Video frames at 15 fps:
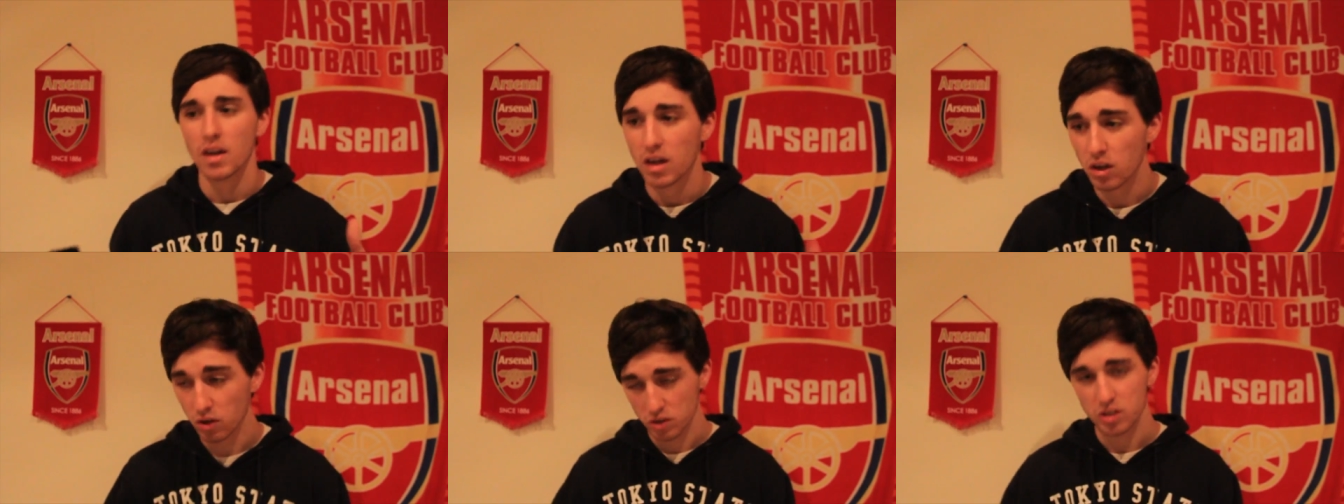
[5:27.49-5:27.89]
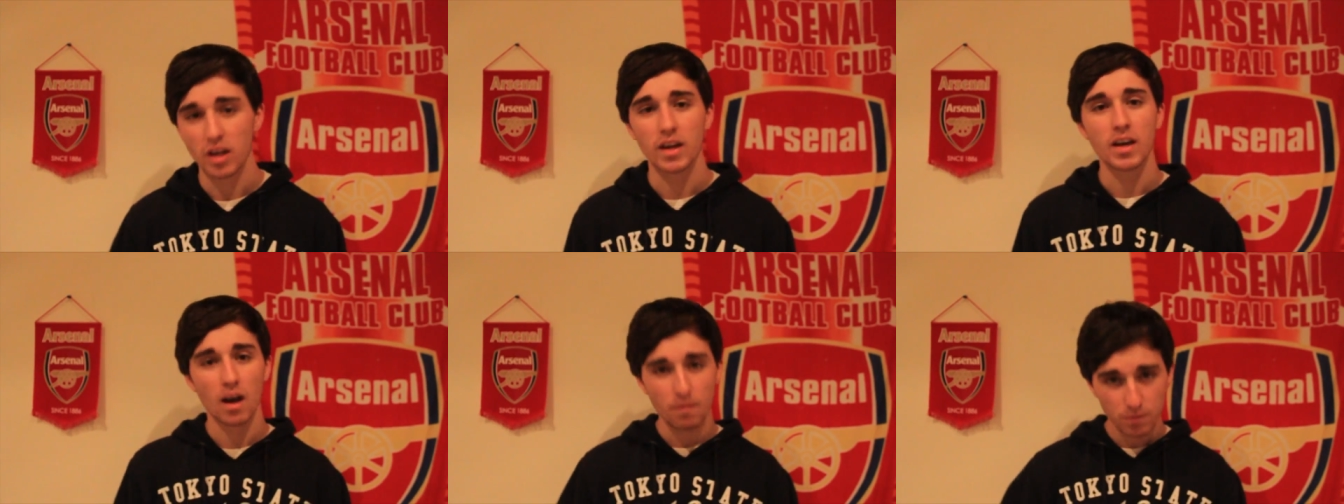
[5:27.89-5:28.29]
looks
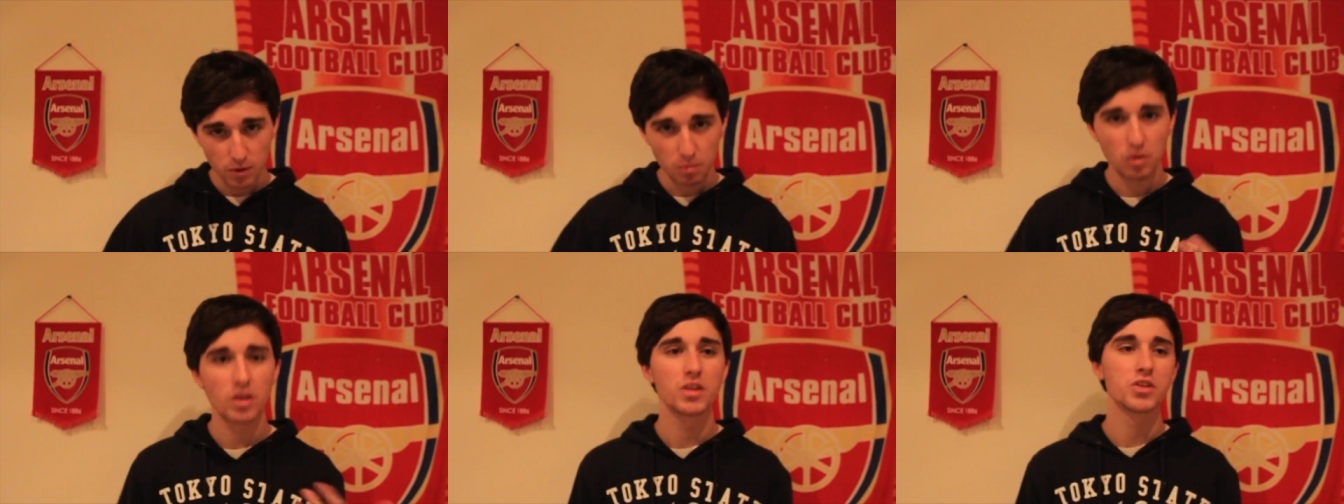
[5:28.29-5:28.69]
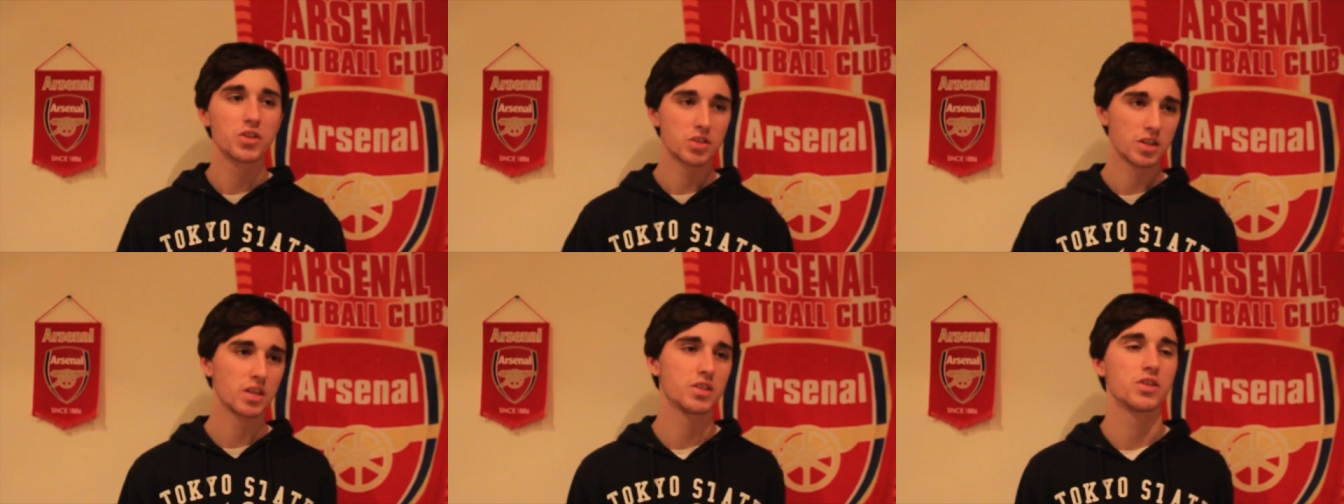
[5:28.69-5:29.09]
like comfortable, let's
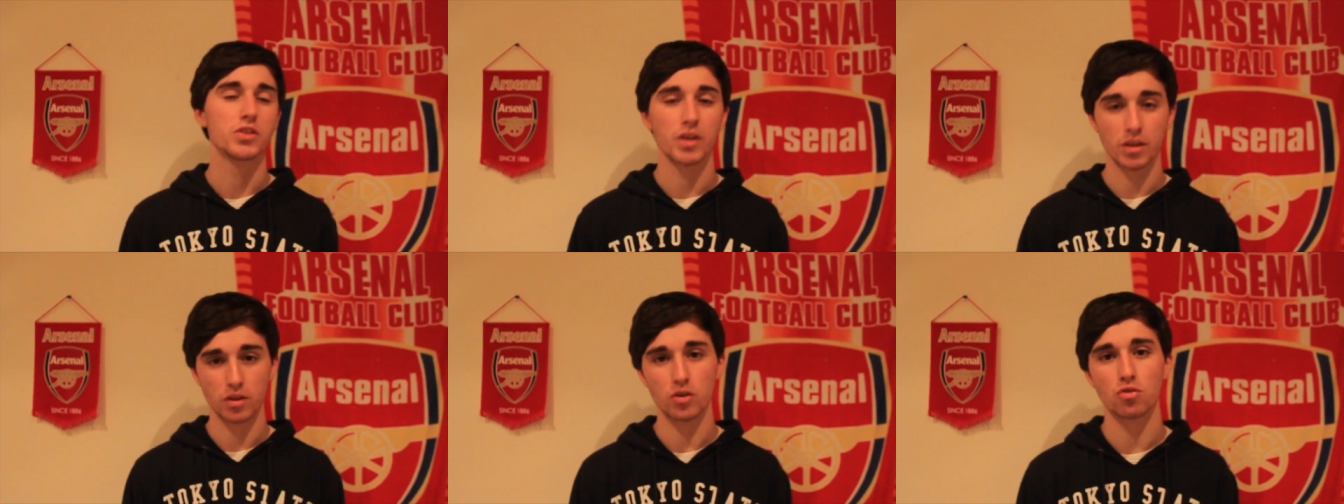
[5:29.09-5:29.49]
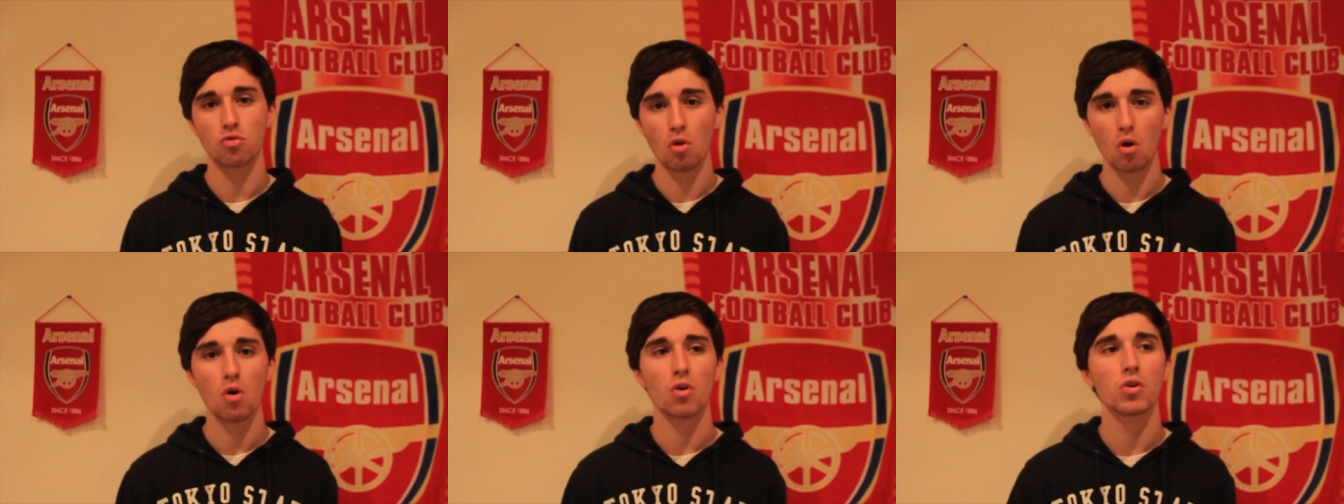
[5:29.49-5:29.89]
just get the
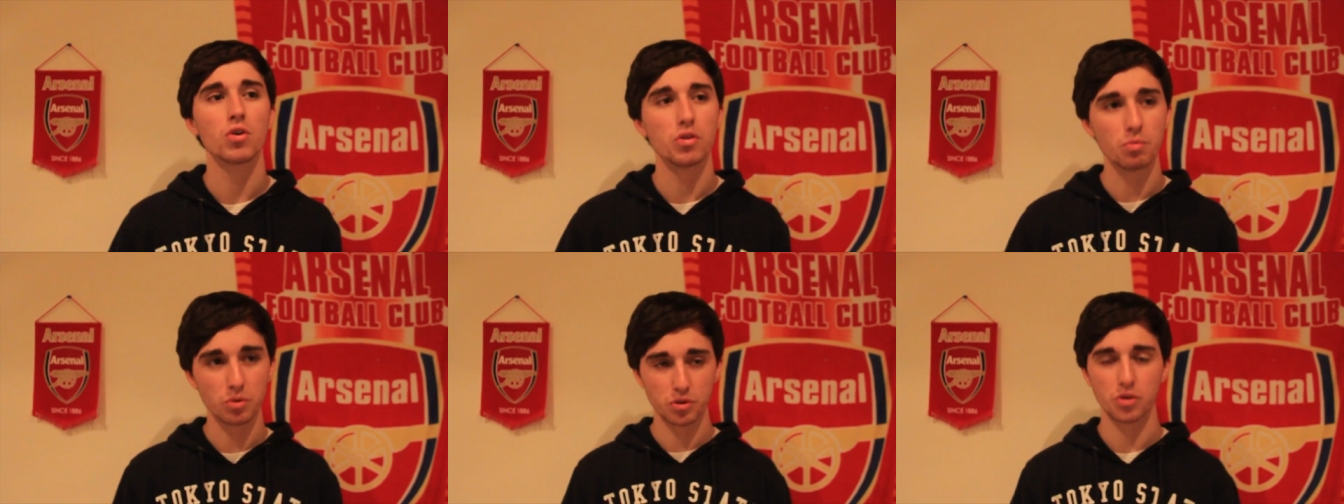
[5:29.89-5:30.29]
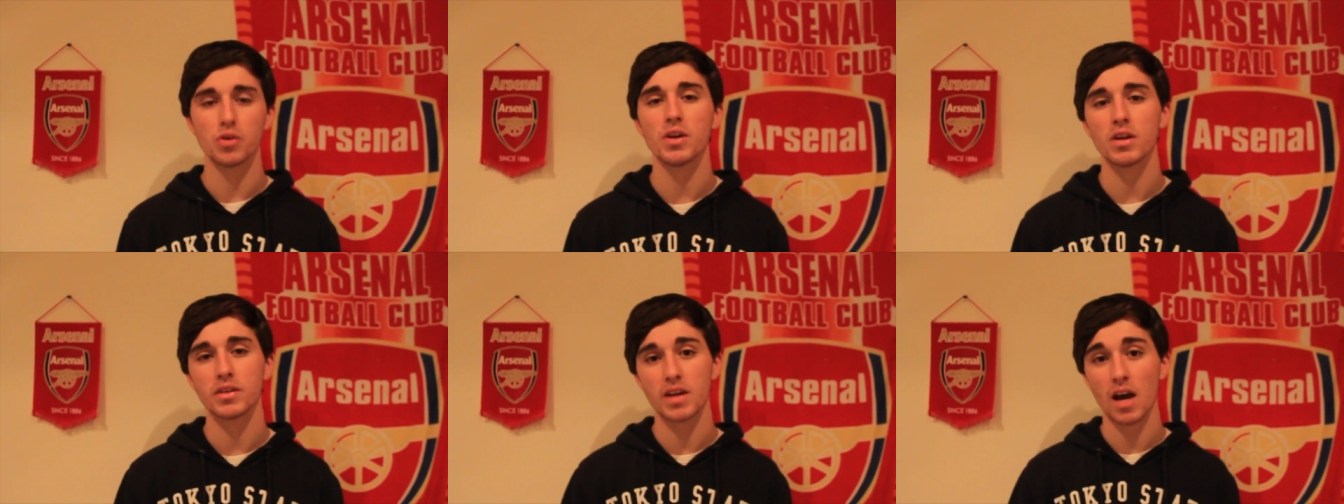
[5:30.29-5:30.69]
draw, good, we're
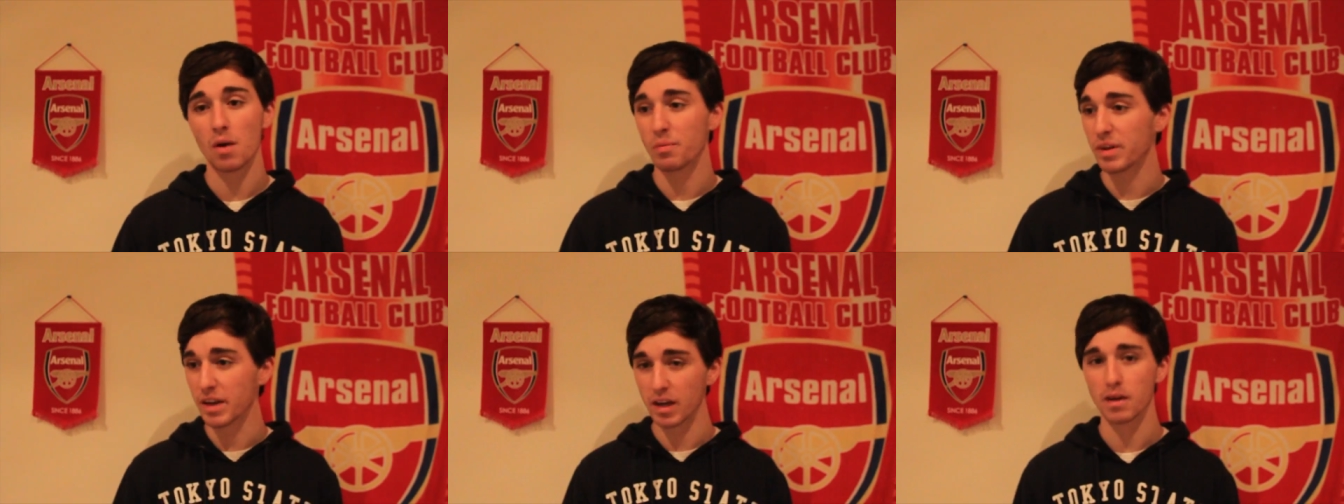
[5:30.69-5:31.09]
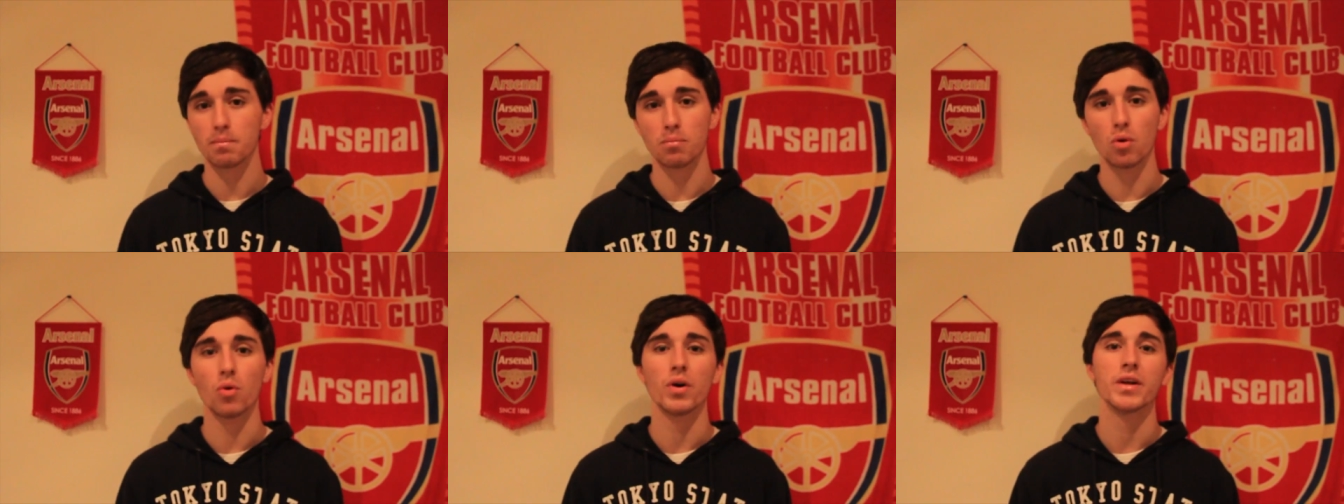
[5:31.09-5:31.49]
2-0 down, we get a
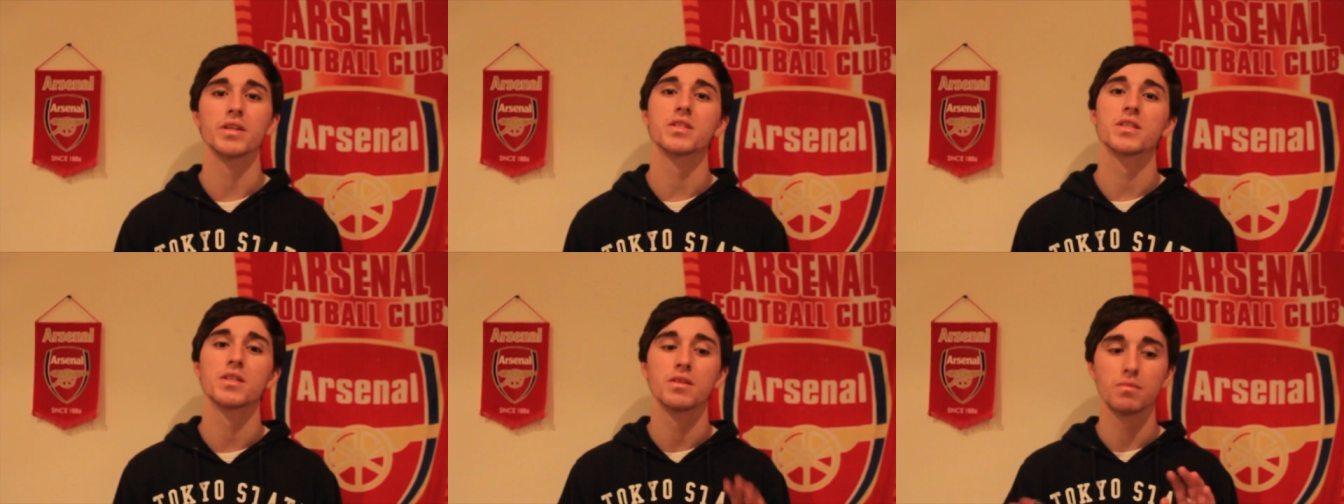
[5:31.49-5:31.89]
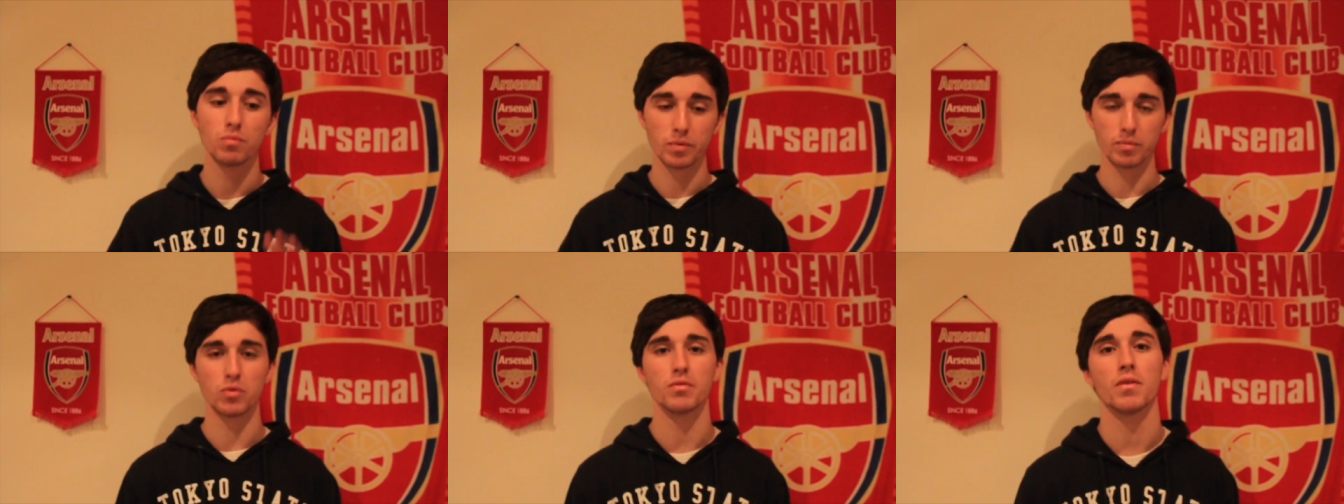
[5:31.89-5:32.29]
point, we
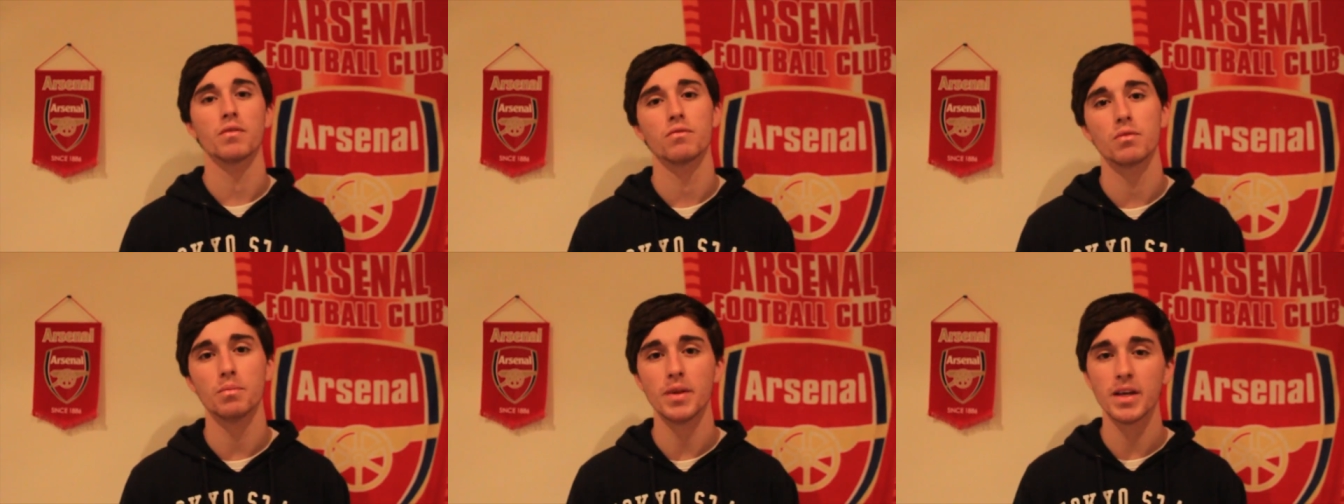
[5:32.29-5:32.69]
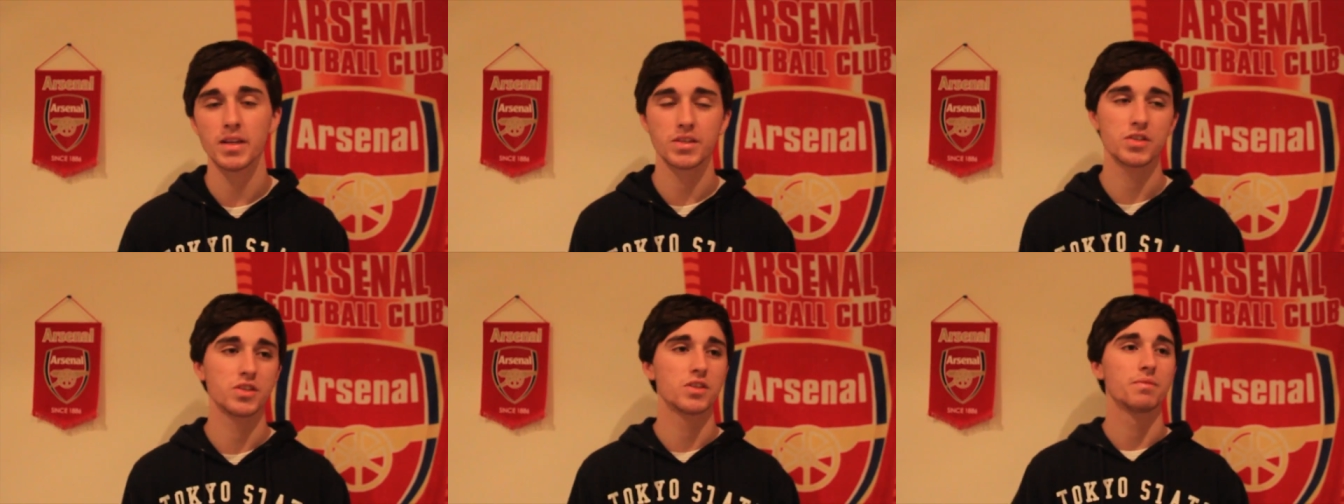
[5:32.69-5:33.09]
move on from
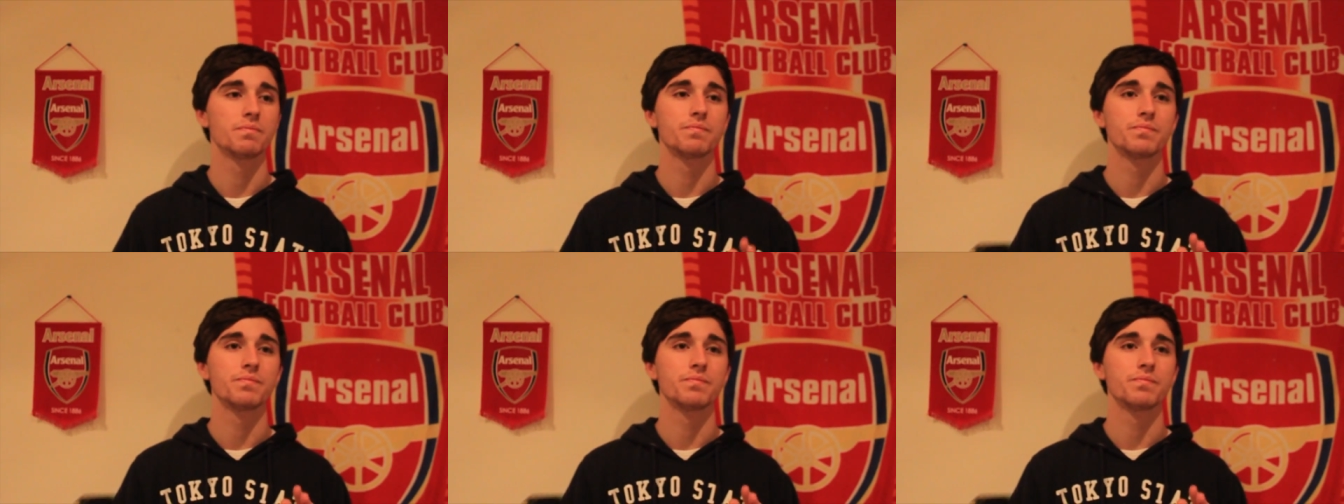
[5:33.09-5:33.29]
this.